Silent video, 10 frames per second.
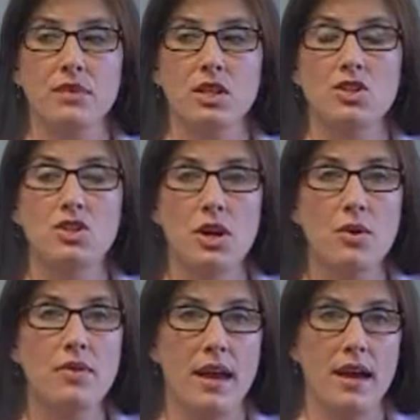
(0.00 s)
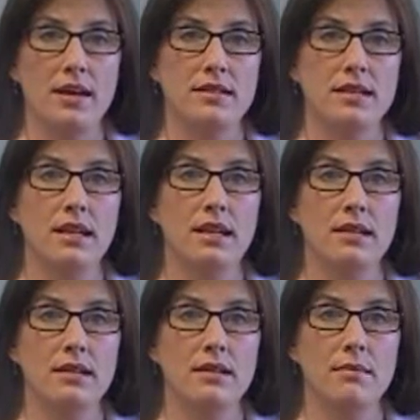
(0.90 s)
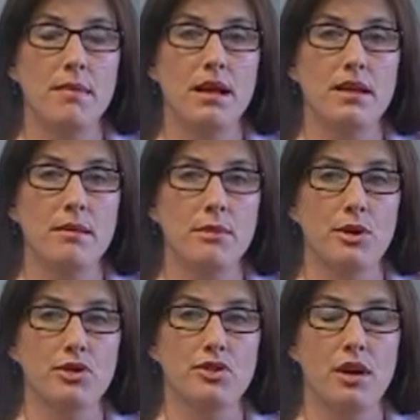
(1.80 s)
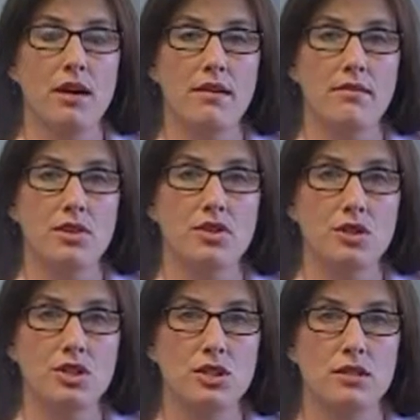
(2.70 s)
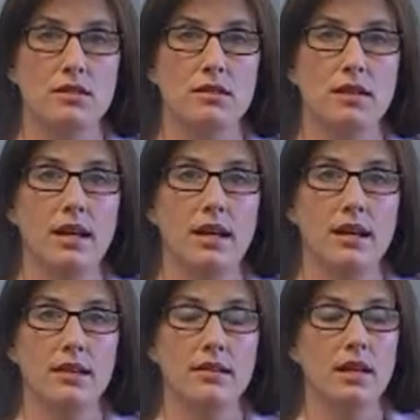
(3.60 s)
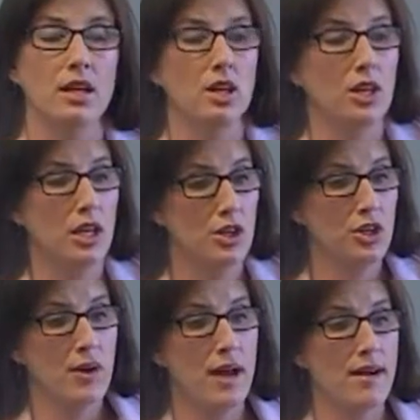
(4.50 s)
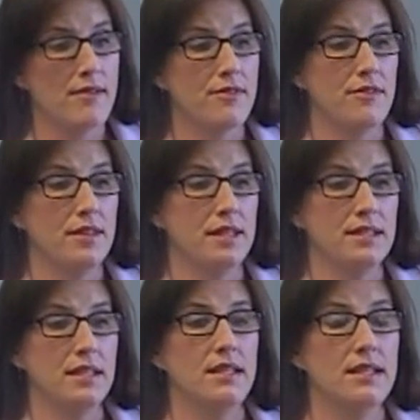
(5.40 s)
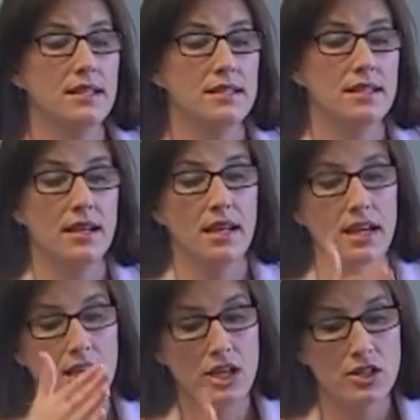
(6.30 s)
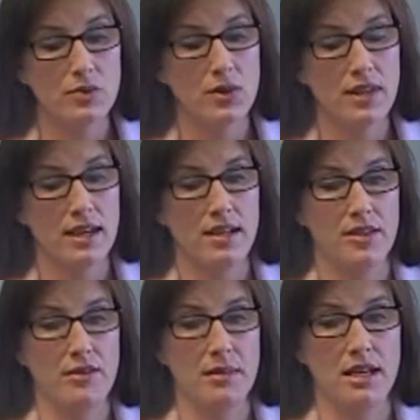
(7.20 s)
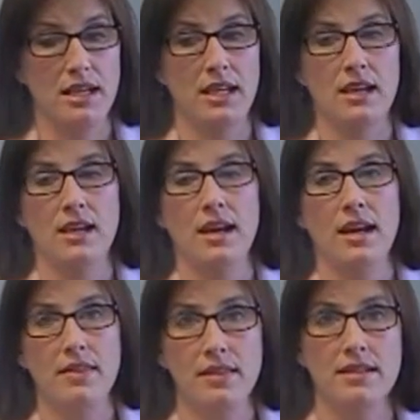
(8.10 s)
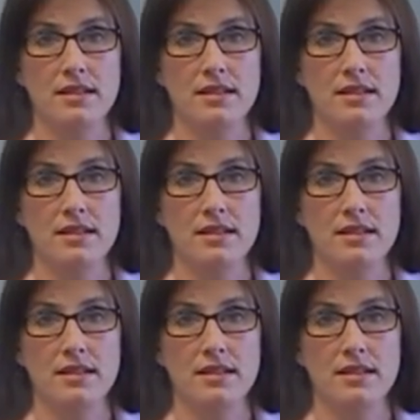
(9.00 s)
show that in my numbers of attrition. And here you have the attendance, here's where they get their money, and this